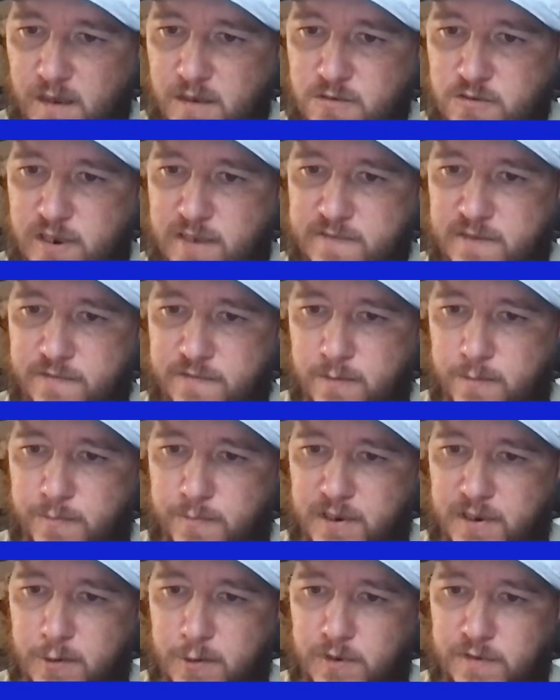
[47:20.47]
Drafted from
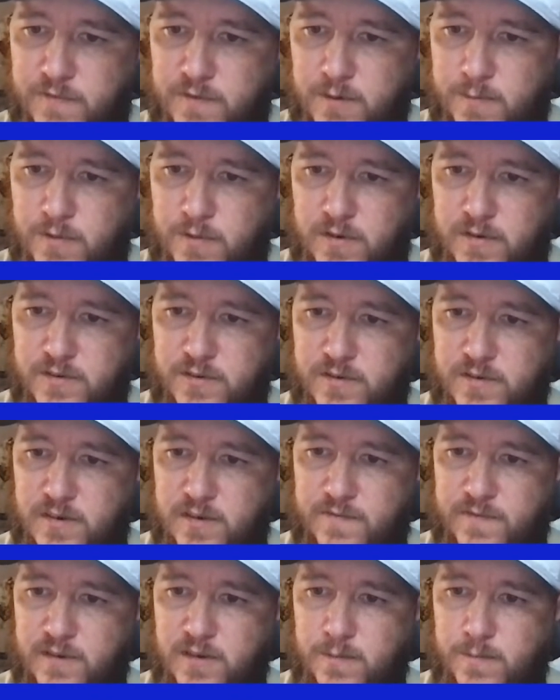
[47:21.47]
Pee Wee football into the
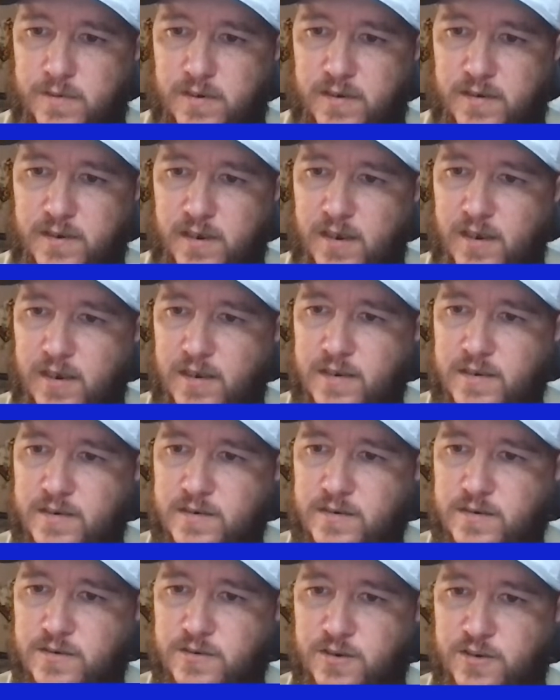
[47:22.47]
NFL, but
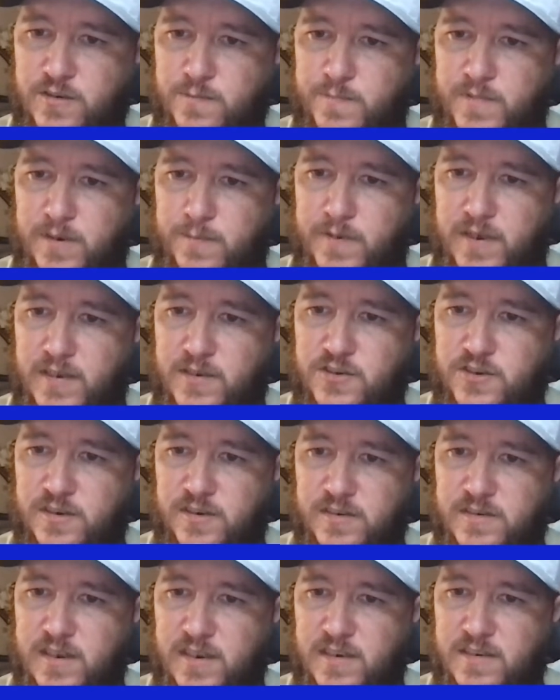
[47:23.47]
just be
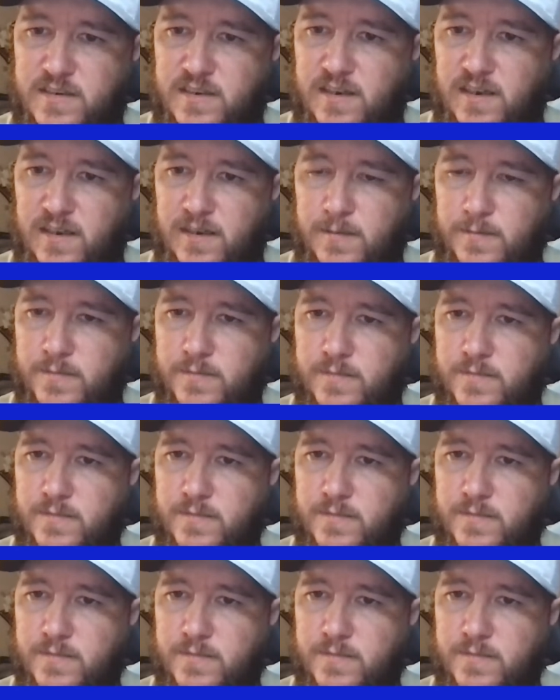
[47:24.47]
patient. Takes time.